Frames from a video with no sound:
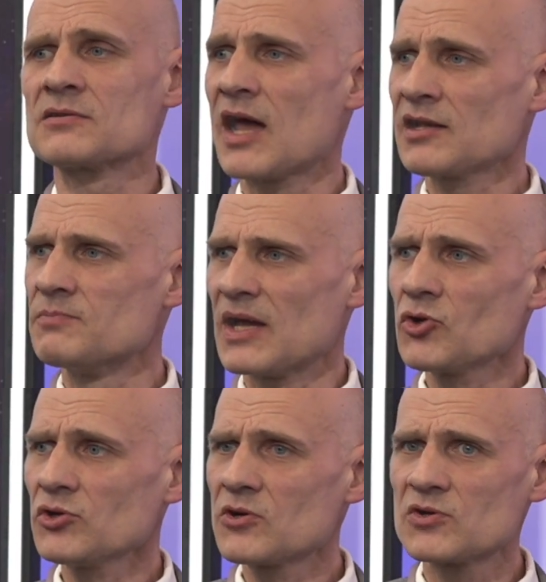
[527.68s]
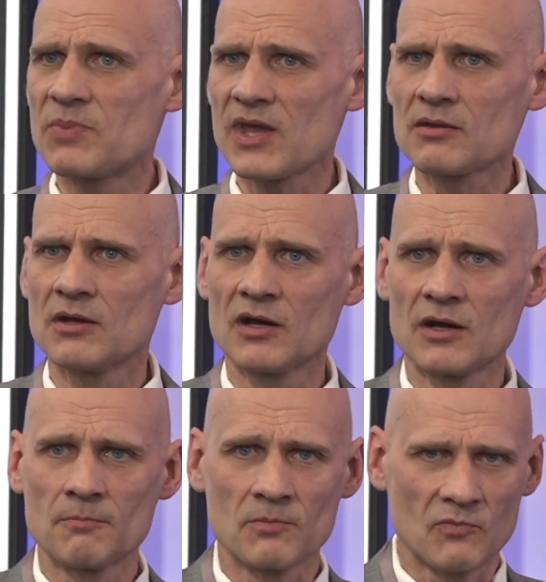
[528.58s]
that method could be
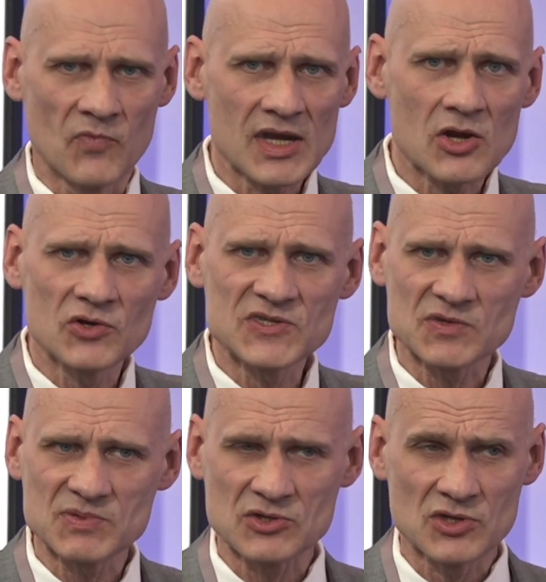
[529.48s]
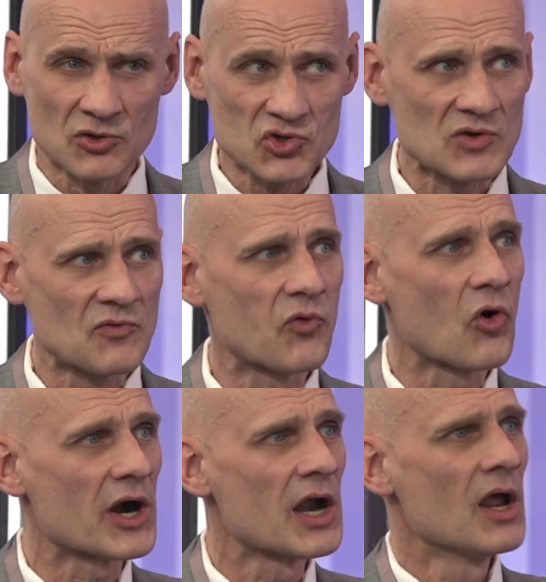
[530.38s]
very good substitution
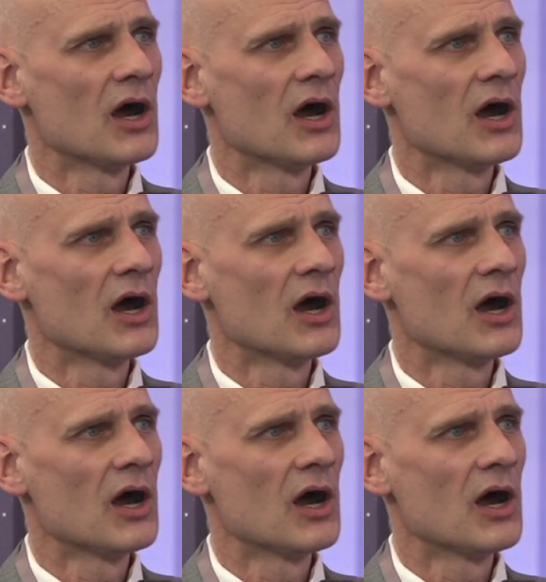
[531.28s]
for